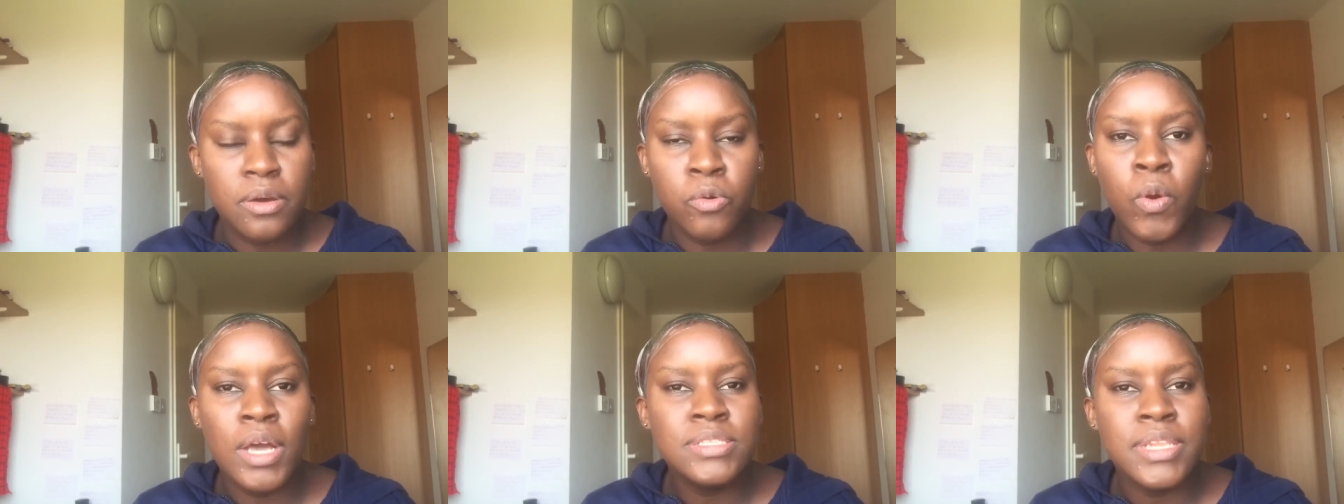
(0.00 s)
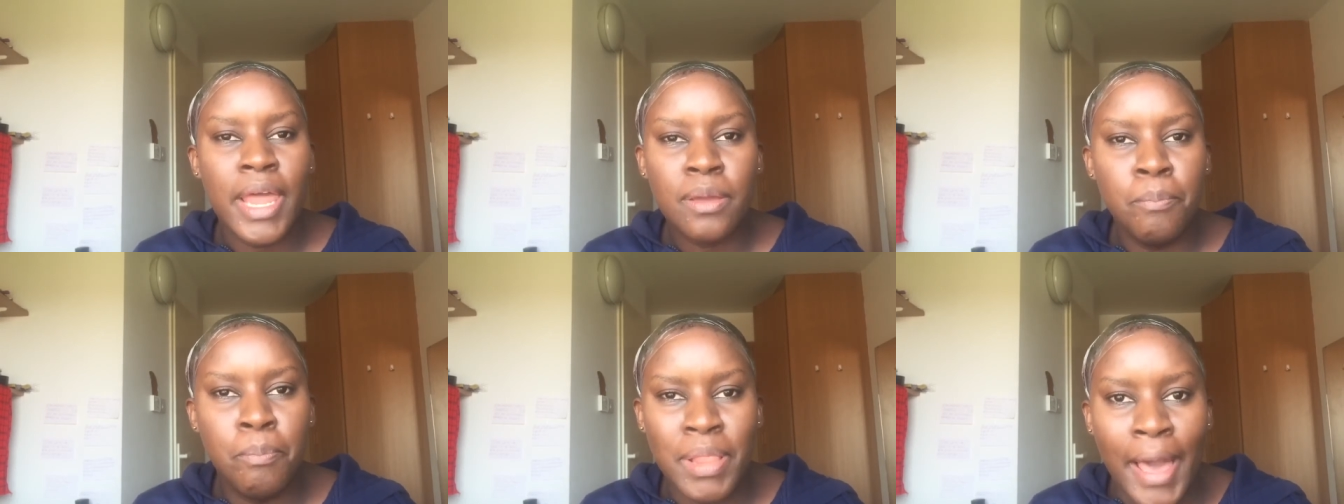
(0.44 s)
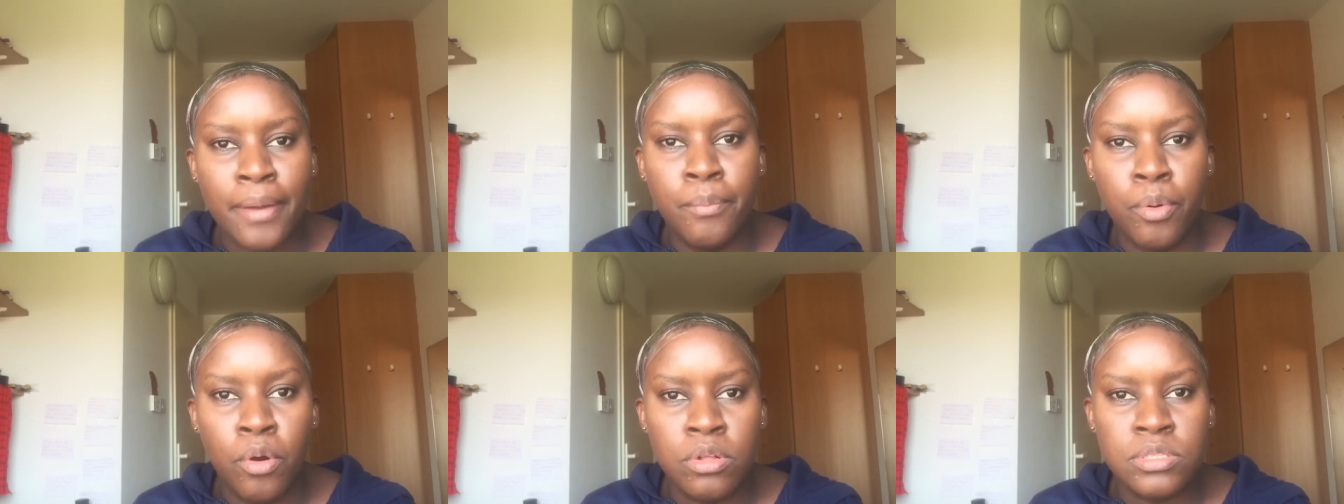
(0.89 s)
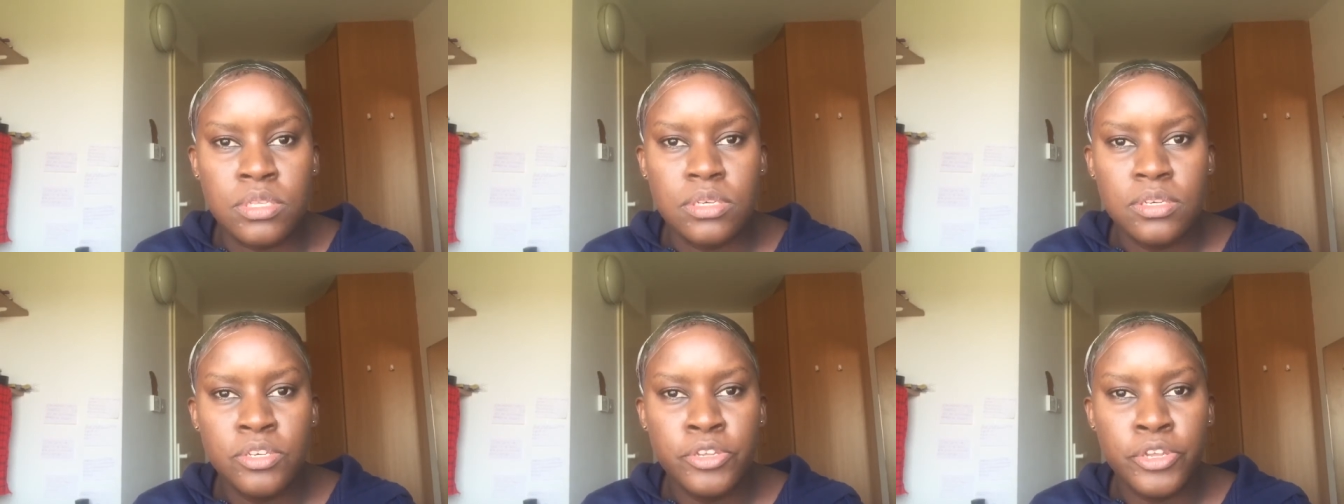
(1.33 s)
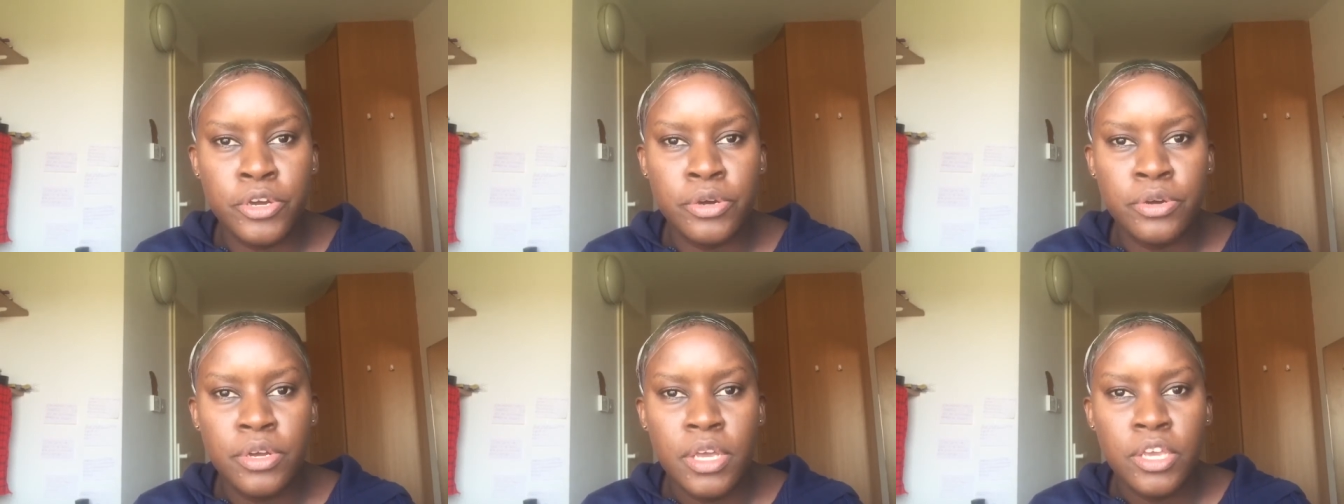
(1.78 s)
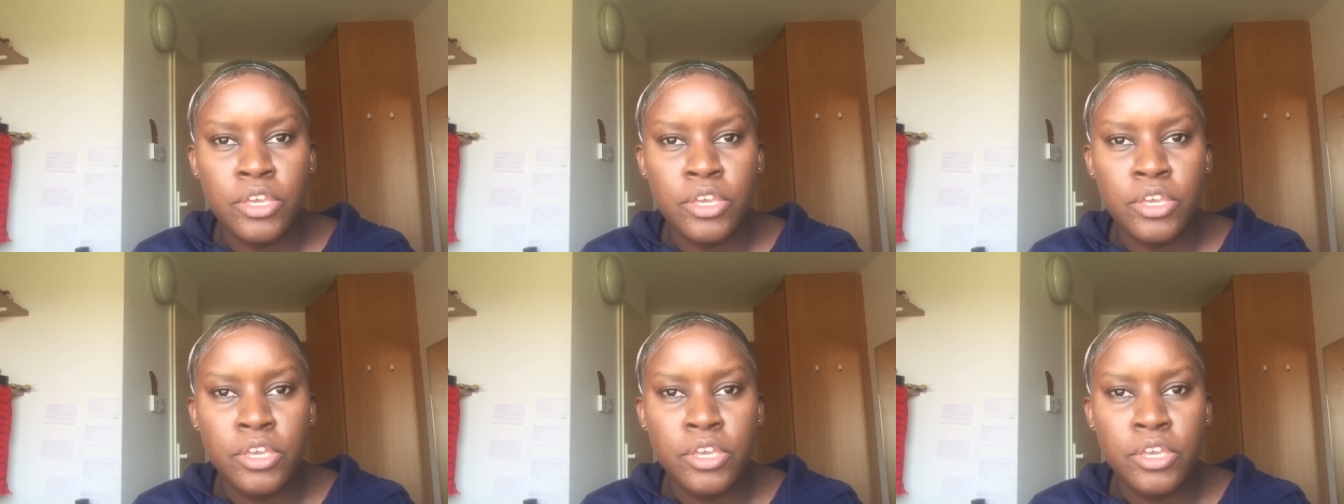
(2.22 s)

words like blackballed, you know,